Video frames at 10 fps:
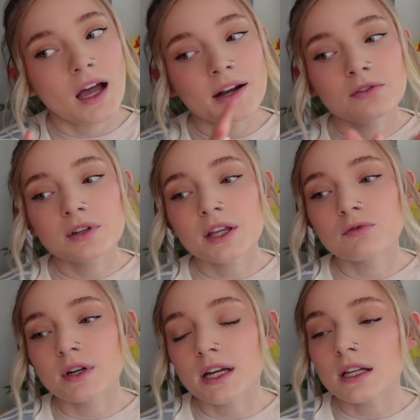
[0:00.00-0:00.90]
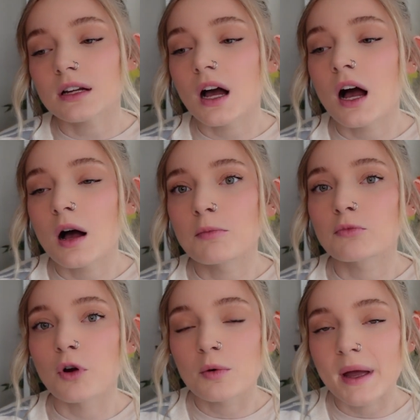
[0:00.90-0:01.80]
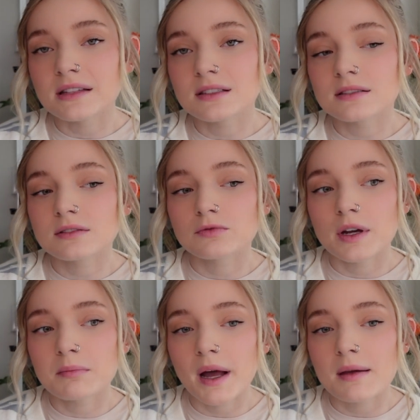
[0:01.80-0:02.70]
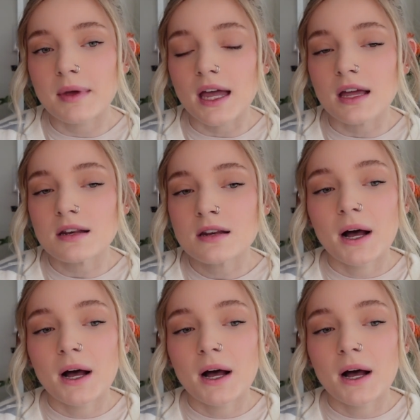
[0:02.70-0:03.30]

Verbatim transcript: I don't really read um, romances written by a man